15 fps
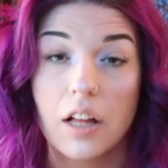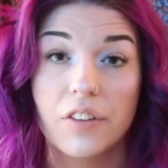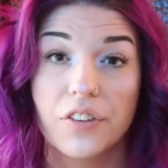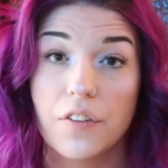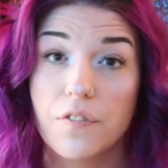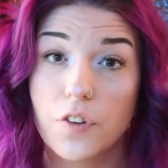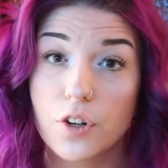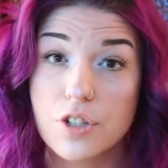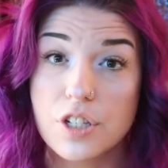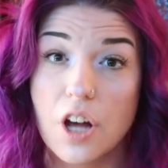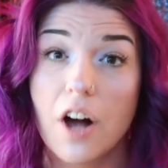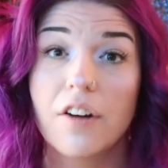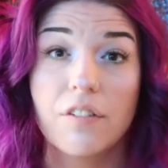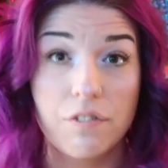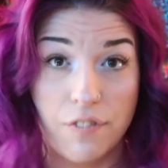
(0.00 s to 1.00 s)
The first
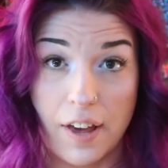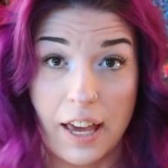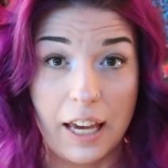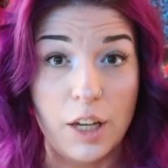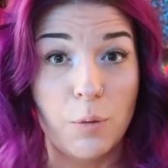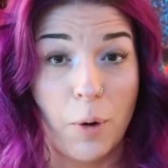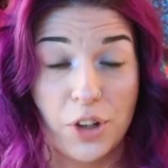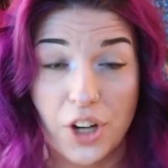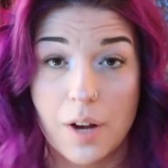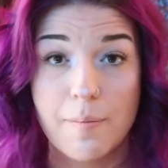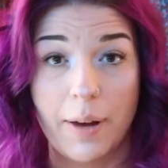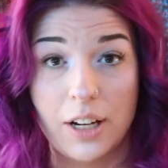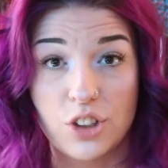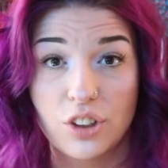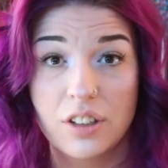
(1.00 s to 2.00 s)
song, Fade, which I
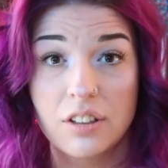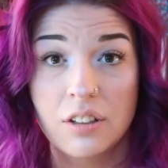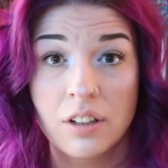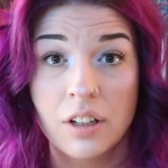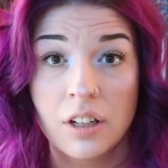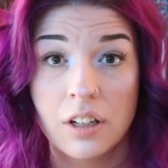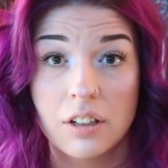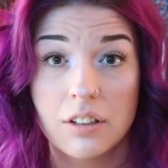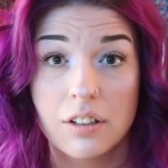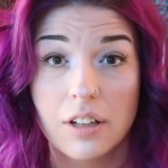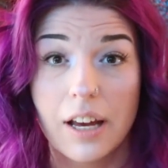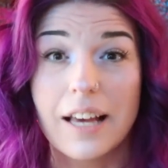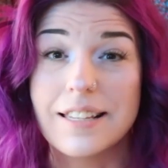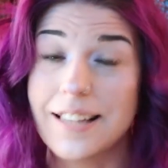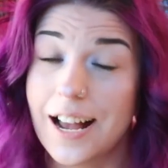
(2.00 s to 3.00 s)
mentioned,
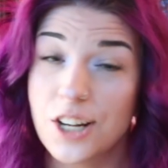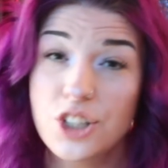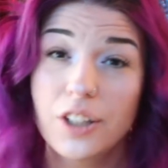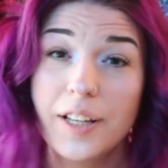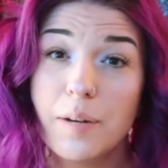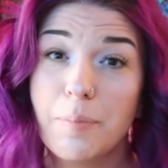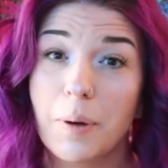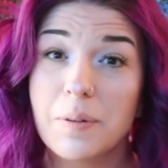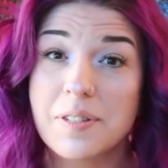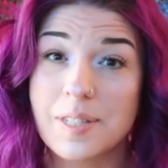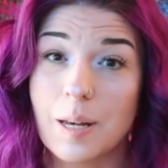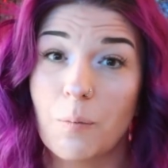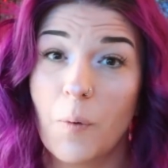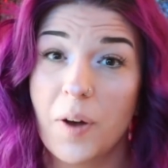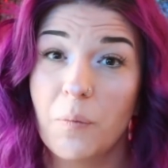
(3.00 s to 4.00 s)
is actually about
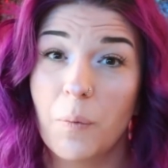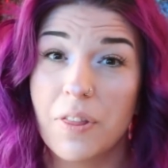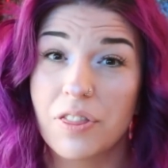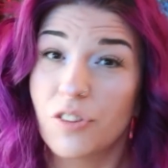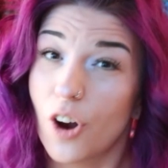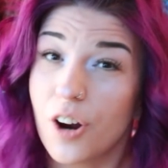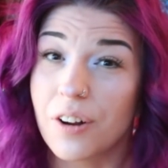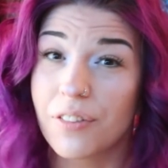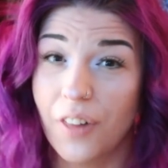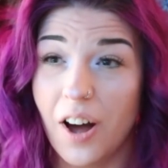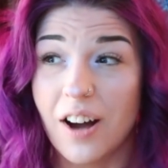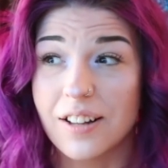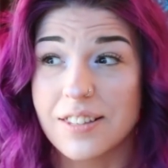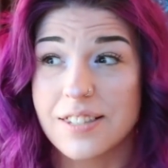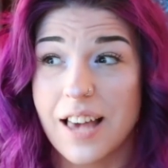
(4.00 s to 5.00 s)
someone with dark
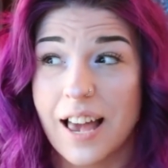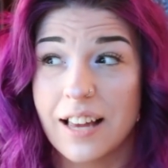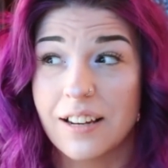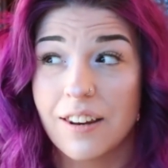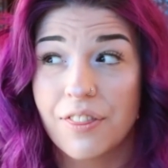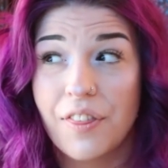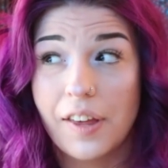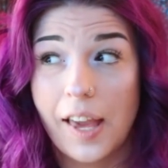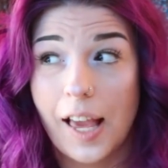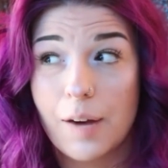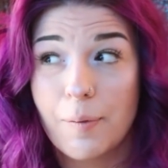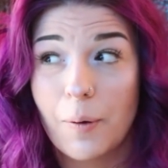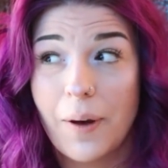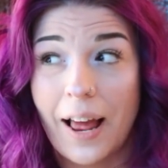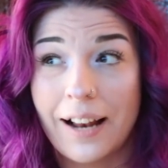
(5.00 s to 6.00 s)
thoughts and thinking
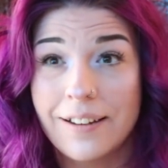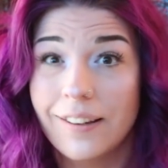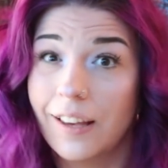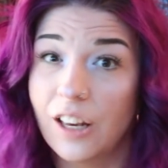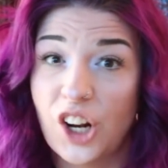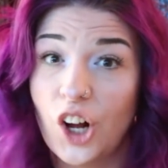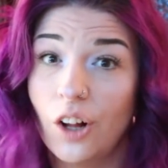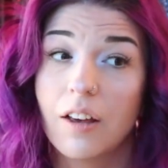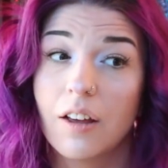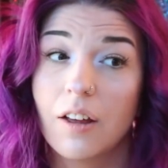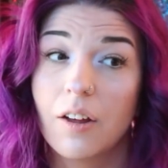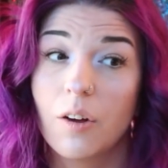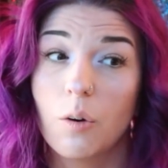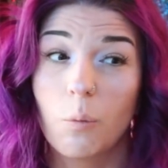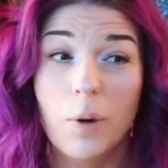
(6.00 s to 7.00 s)
about ending it all,
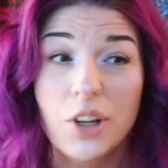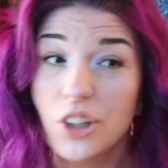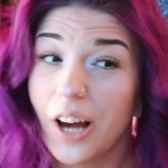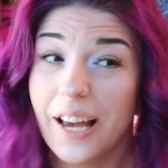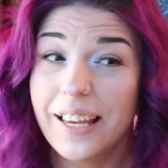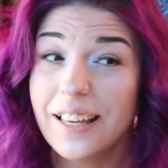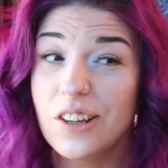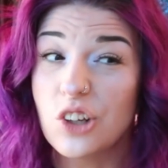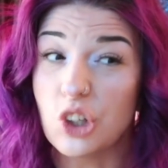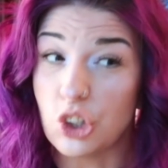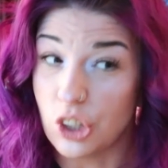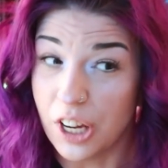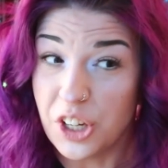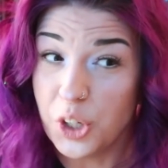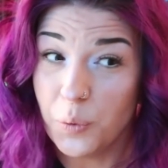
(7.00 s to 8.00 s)
which I can
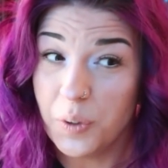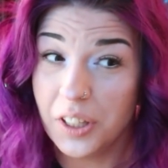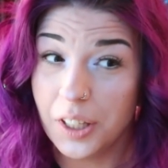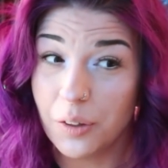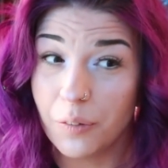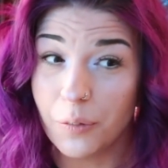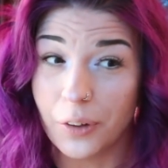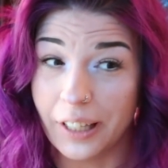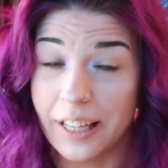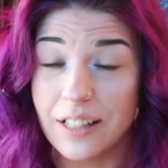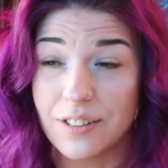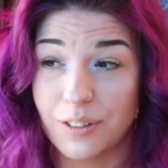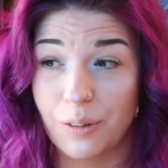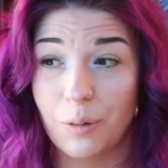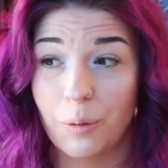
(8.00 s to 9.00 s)
genuinely
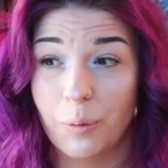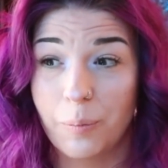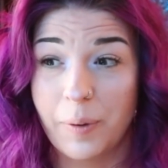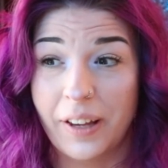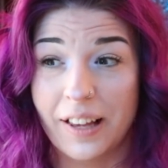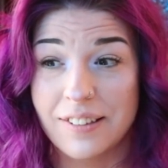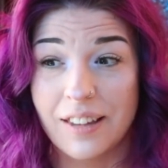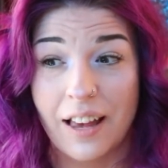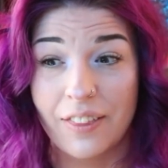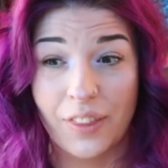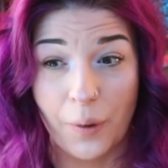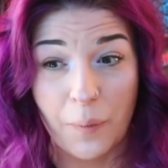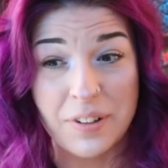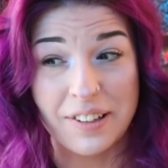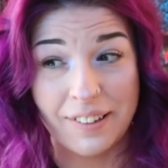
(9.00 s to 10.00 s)
relate to because
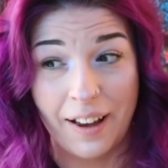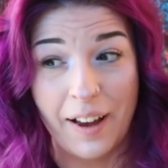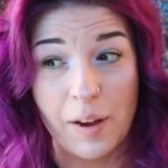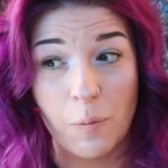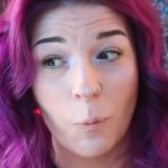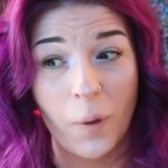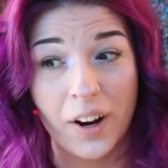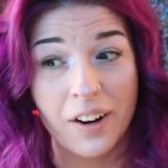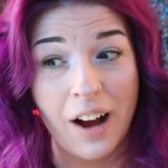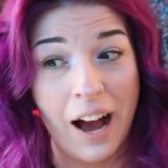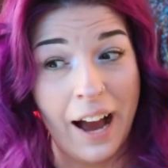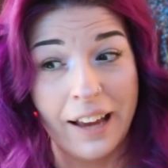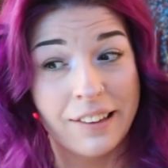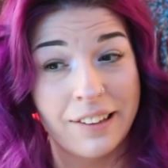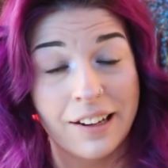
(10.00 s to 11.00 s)
there was a time where
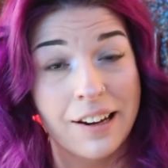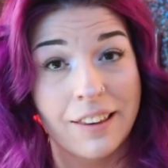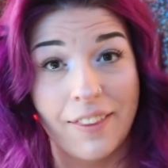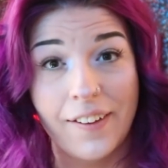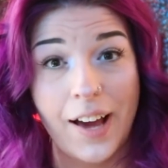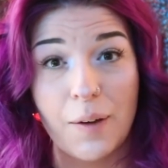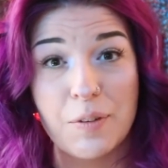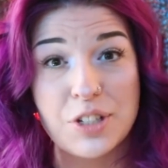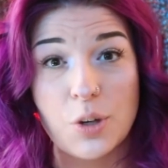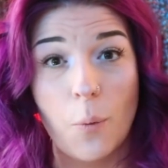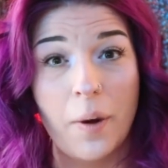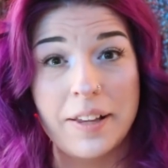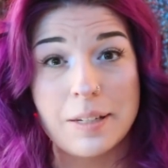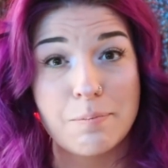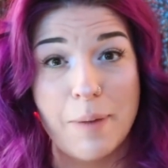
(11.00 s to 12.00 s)
I didn't think I was
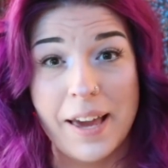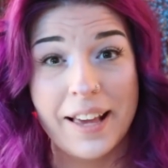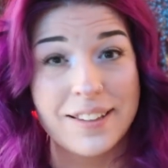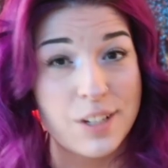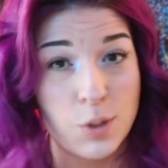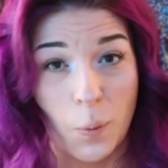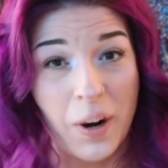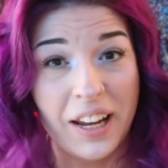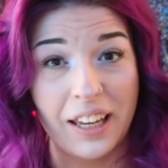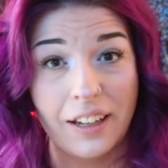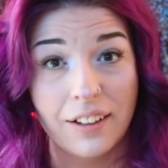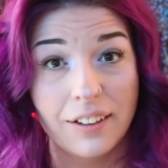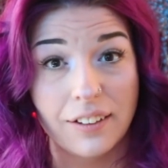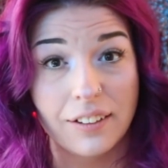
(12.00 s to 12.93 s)
going to make it to 20.